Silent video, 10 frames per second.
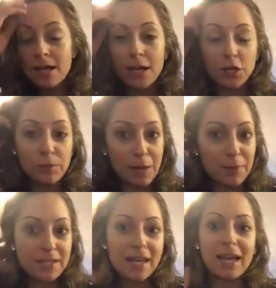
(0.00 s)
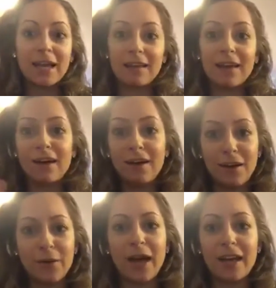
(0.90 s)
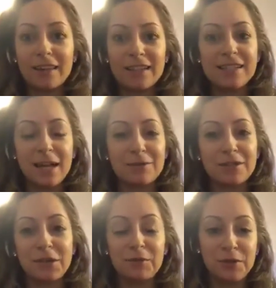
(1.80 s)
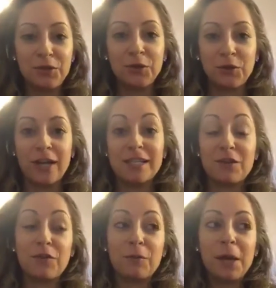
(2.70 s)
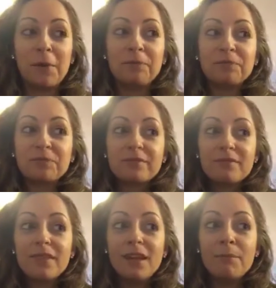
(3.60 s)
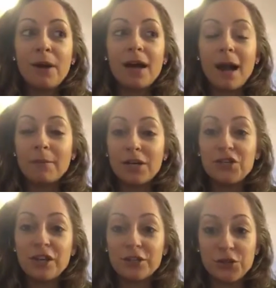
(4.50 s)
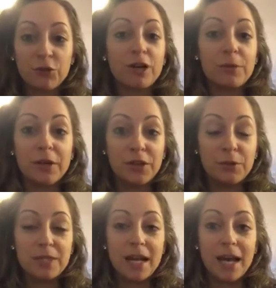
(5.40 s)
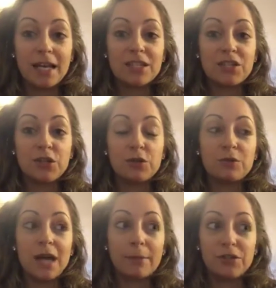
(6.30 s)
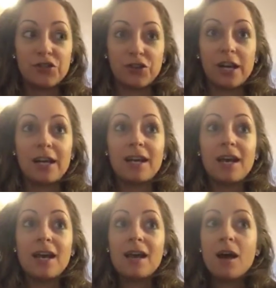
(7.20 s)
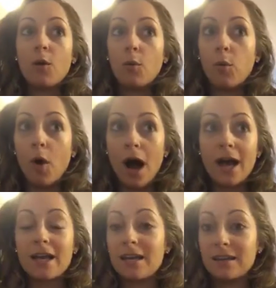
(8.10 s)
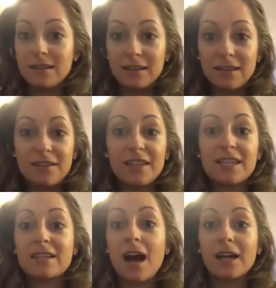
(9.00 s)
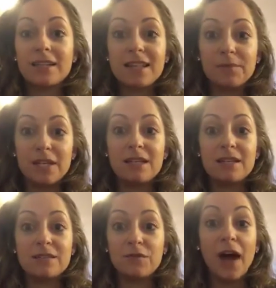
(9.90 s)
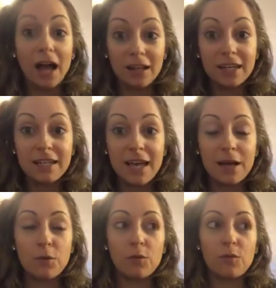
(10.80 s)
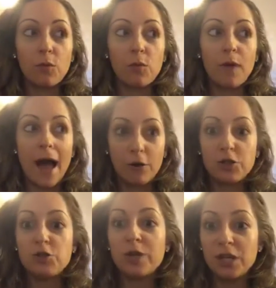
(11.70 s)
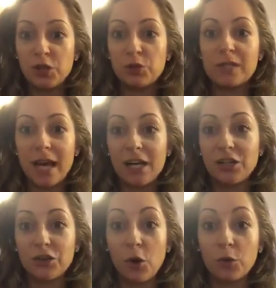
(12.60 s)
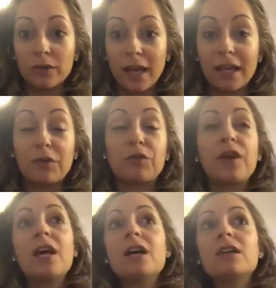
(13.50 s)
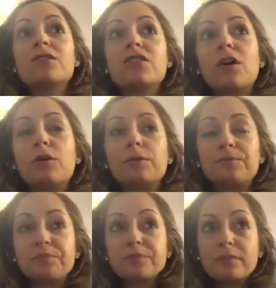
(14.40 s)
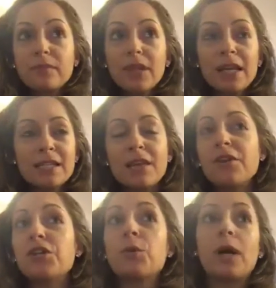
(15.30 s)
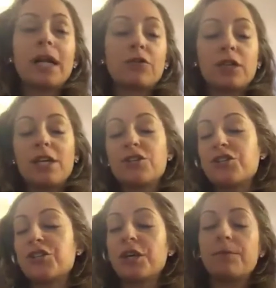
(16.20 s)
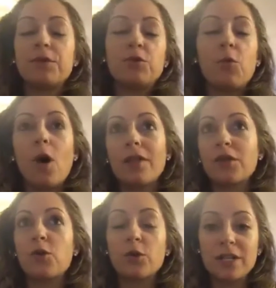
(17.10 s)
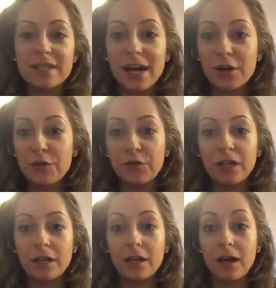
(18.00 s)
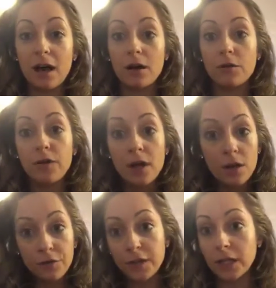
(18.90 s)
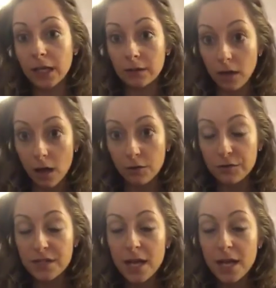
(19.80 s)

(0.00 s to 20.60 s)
Now you might be saying like, okay, this sounds a little bit too crazy for me, but I'm going to share a story with you today to demonstrate why this concept is valid and how you can use that in your own life. So say that you're wanting a relationship, you want the core desired feeling of feeling loved.